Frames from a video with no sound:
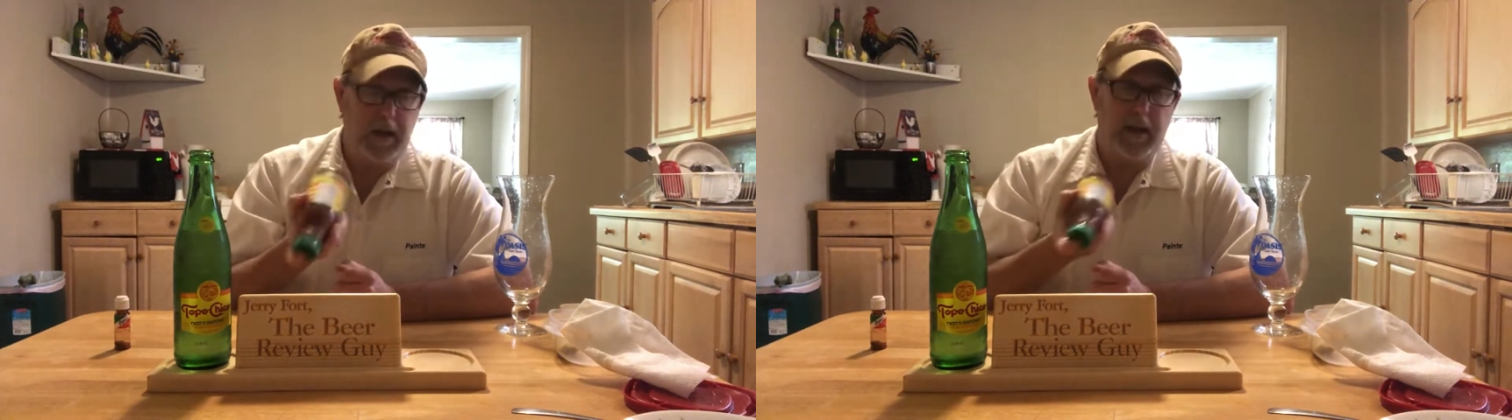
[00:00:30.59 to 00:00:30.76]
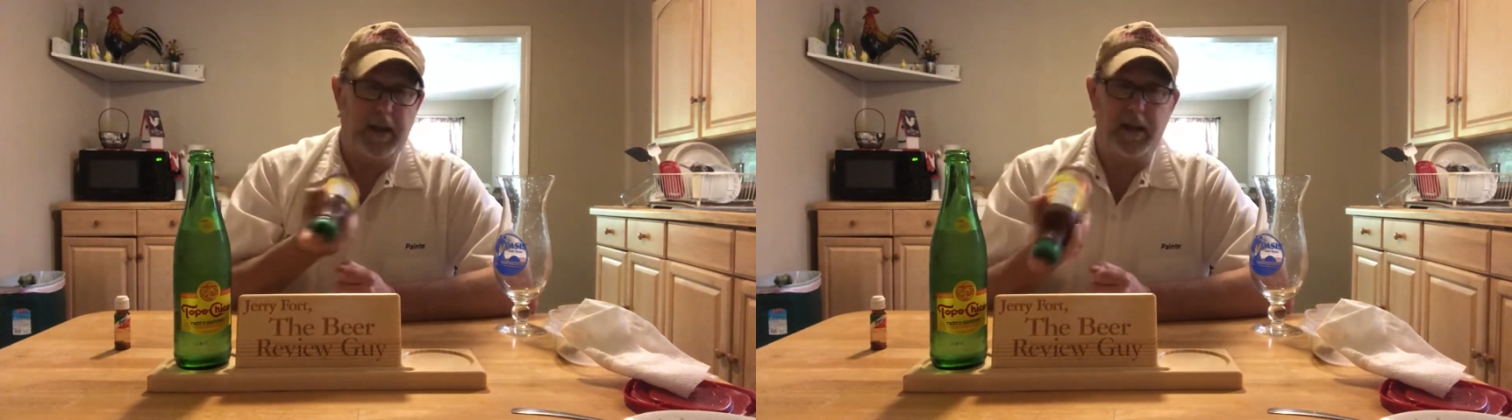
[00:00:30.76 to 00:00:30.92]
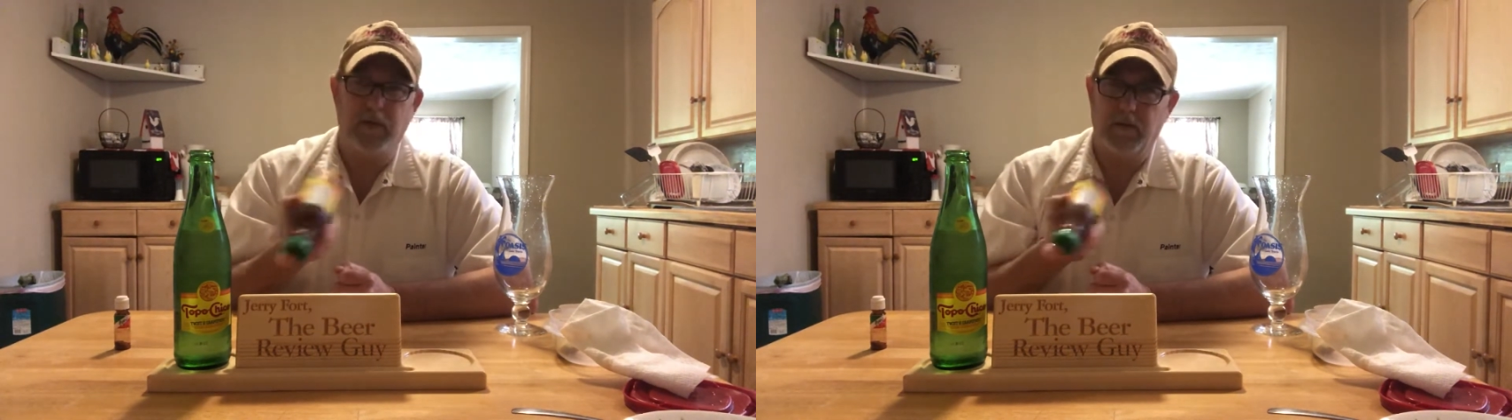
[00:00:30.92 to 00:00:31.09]

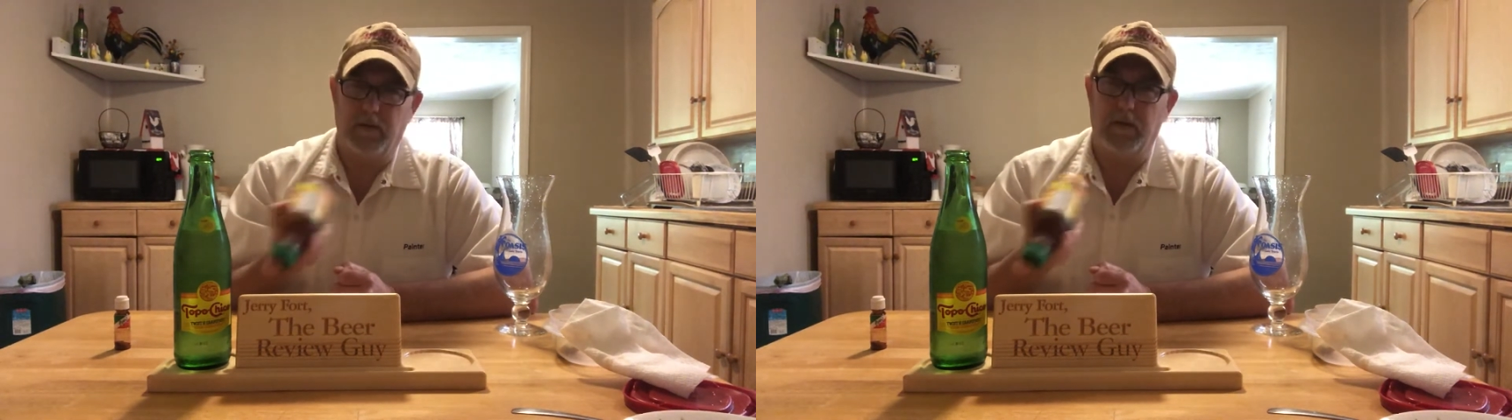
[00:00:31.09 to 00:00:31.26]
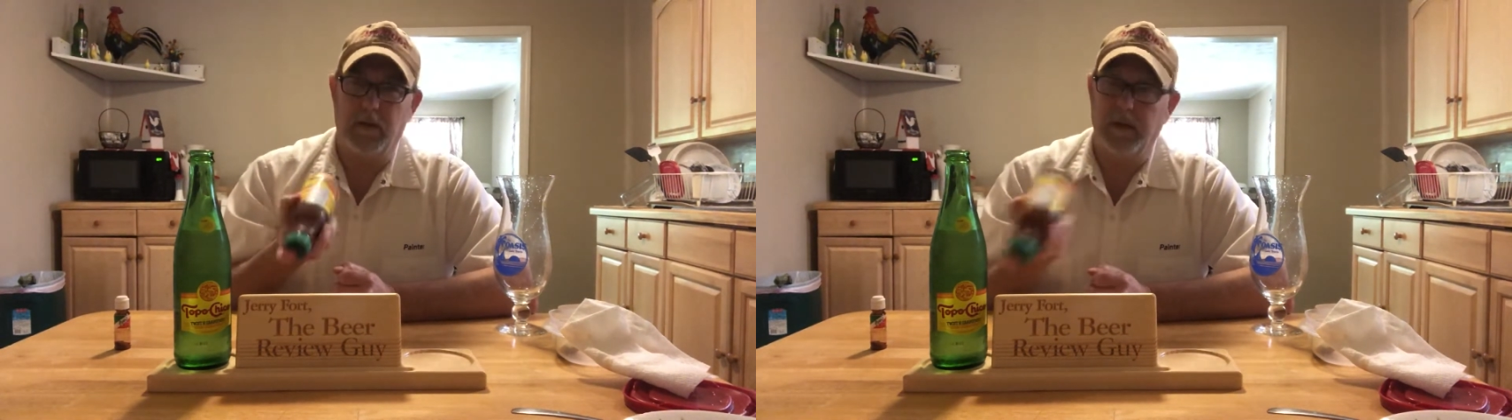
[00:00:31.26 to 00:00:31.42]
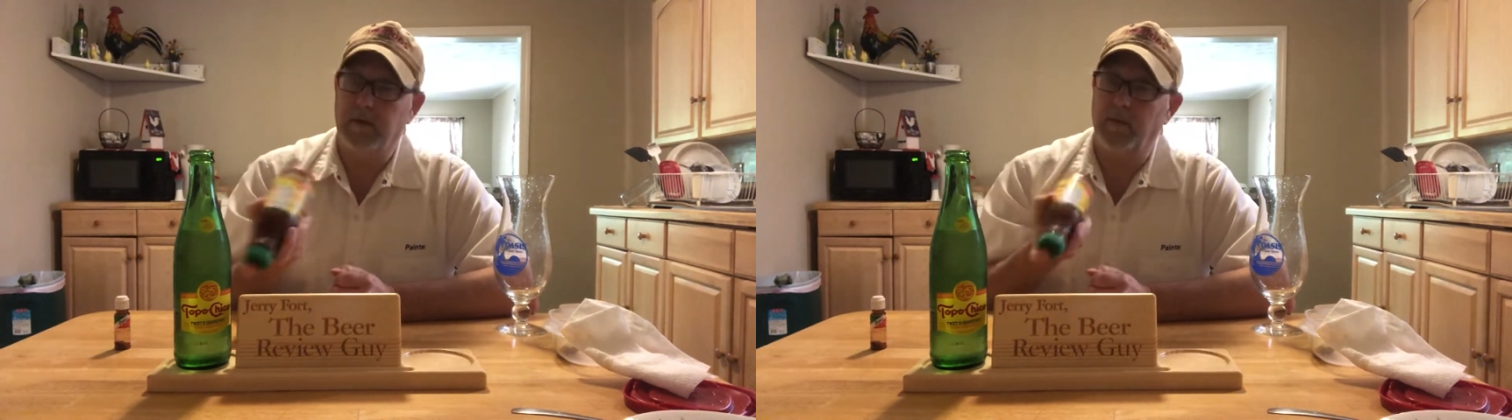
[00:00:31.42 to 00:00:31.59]
and it's
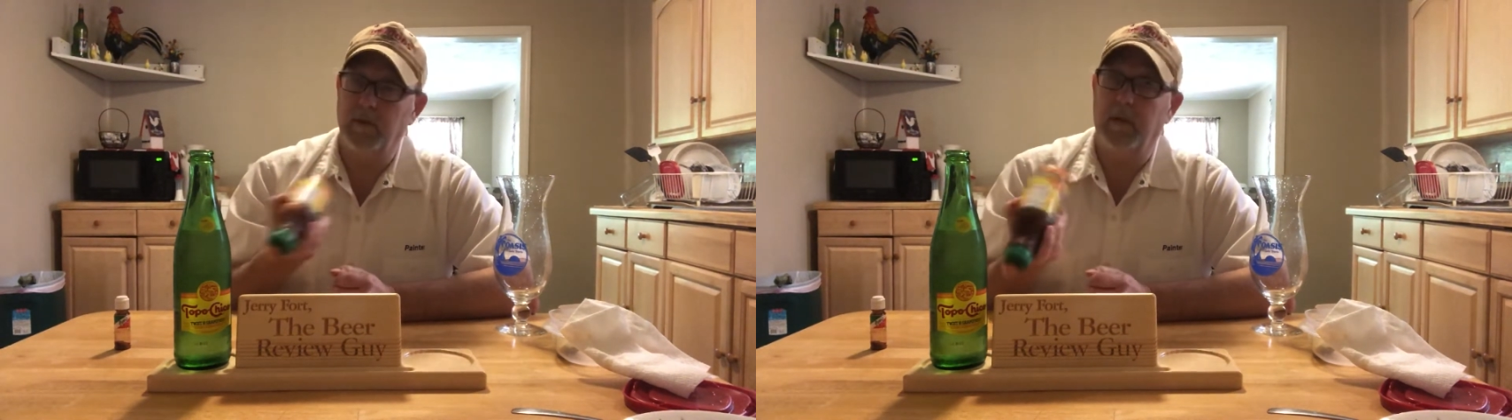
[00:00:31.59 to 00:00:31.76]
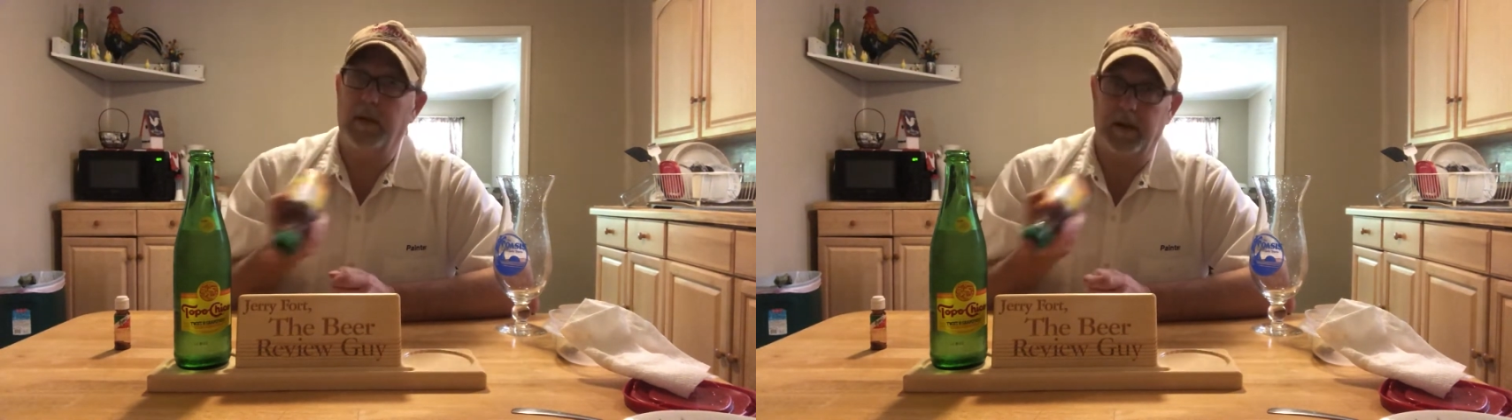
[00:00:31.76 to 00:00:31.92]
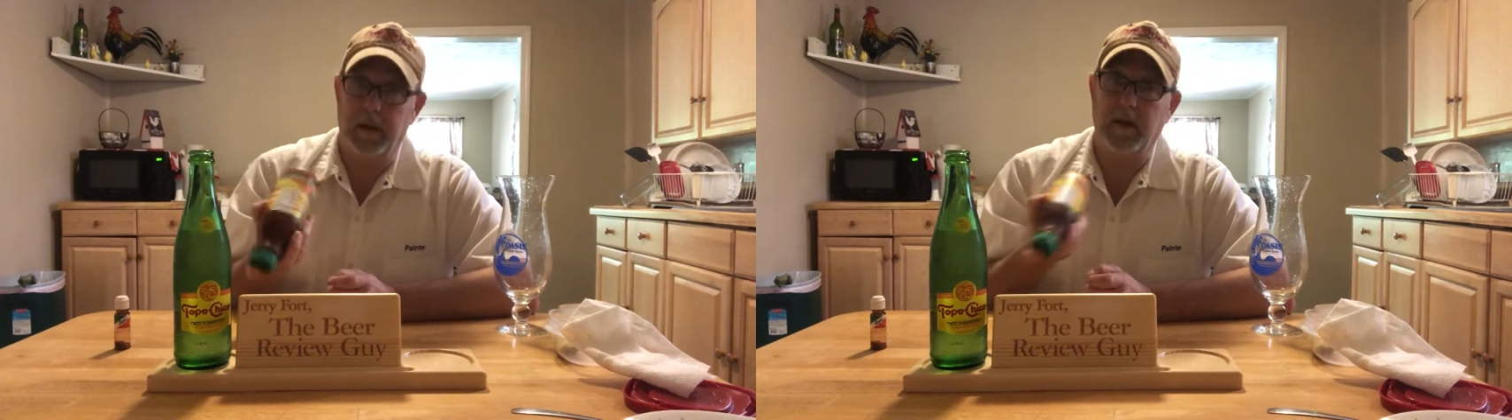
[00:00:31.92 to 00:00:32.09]
a, it's a
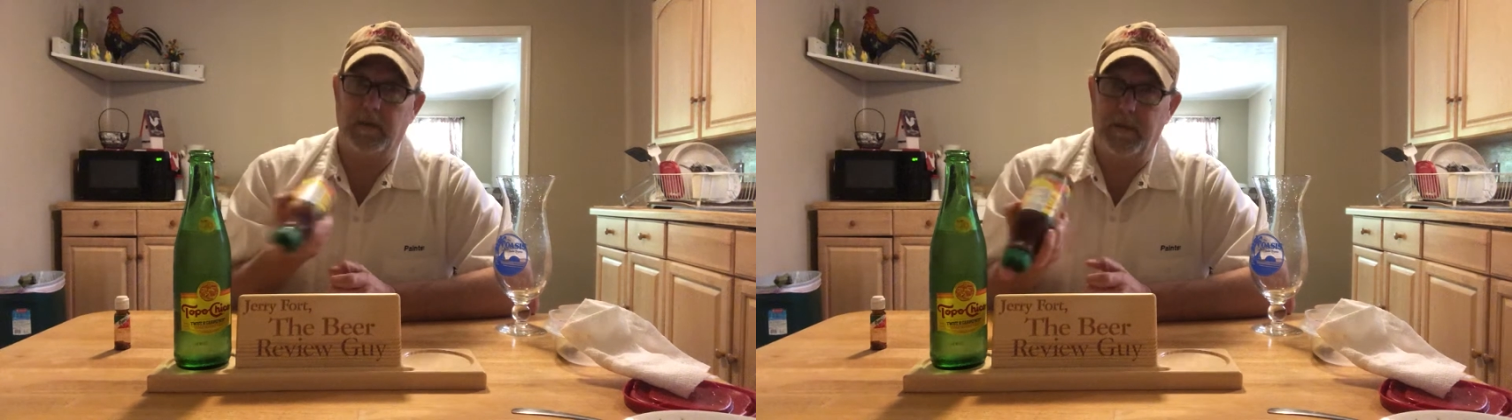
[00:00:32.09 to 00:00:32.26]
really good